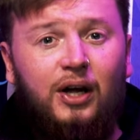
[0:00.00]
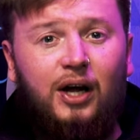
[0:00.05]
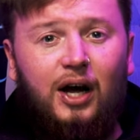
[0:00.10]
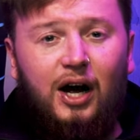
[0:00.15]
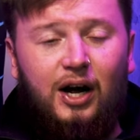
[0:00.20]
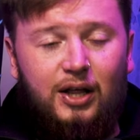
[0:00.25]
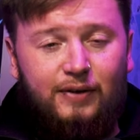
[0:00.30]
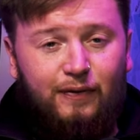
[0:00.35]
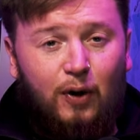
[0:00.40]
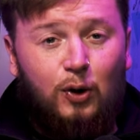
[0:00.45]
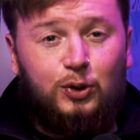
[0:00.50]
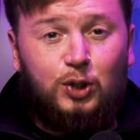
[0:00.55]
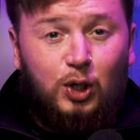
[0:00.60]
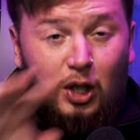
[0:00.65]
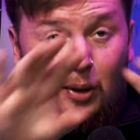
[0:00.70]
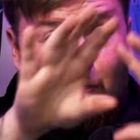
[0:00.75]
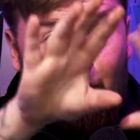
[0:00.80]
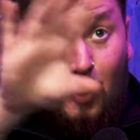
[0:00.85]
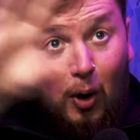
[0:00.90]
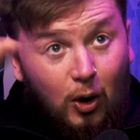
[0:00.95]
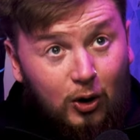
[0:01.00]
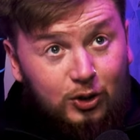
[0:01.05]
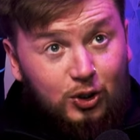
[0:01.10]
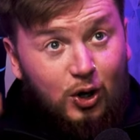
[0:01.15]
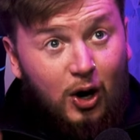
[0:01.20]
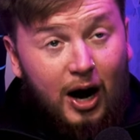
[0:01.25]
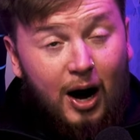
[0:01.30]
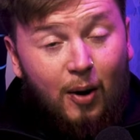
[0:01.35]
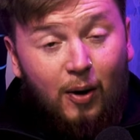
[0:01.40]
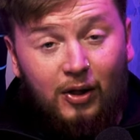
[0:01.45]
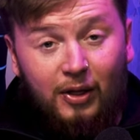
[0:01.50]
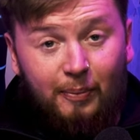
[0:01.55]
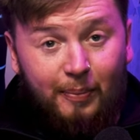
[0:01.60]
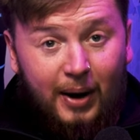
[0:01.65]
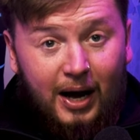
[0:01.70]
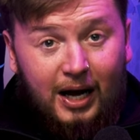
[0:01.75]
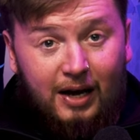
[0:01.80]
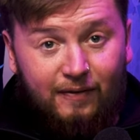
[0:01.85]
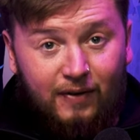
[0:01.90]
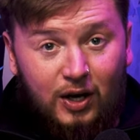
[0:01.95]
They've also got the box cut out on the
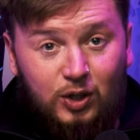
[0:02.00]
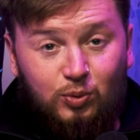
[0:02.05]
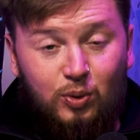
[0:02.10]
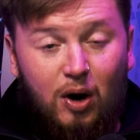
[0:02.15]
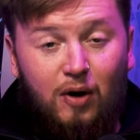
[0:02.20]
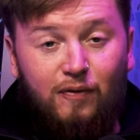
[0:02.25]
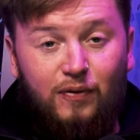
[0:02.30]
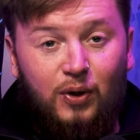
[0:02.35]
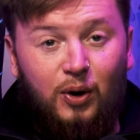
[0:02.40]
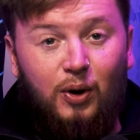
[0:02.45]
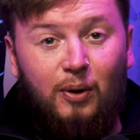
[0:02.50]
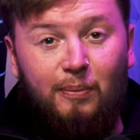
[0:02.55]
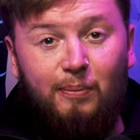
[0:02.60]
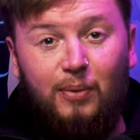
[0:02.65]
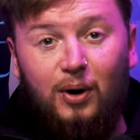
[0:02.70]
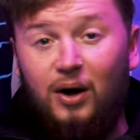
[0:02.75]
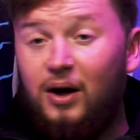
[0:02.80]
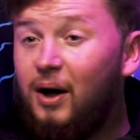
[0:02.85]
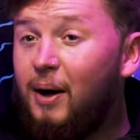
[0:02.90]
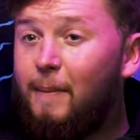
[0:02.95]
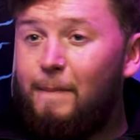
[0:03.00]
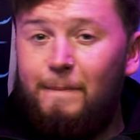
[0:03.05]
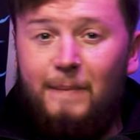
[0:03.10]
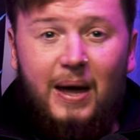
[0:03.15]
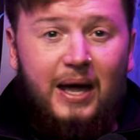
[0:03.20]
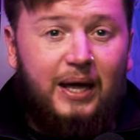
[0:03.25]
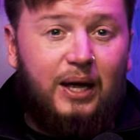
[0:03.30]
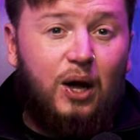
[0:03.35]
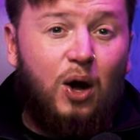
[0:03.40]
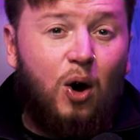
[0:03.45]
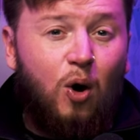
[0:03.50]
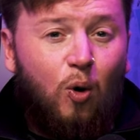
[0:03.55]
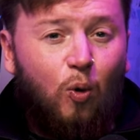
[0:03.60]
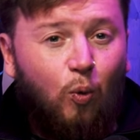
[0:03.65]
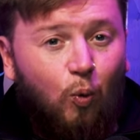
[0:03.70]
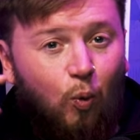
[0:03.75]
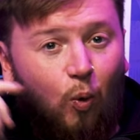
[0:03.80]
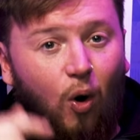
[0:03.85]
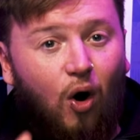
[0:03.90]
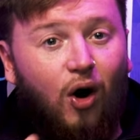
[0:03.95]
back of it as well for the number, mate.
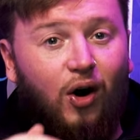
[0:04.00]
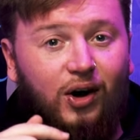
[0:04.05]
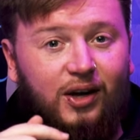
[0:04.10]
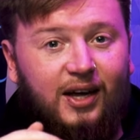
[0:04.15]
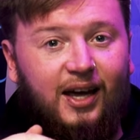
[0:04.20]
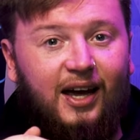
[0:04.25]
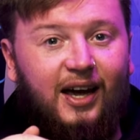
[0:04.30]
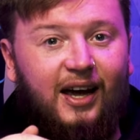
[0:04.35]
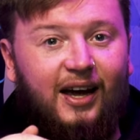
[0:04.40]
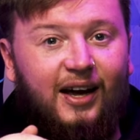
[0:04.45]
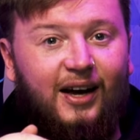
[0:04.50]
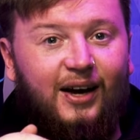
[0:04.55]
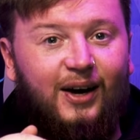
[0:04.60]
What a kit.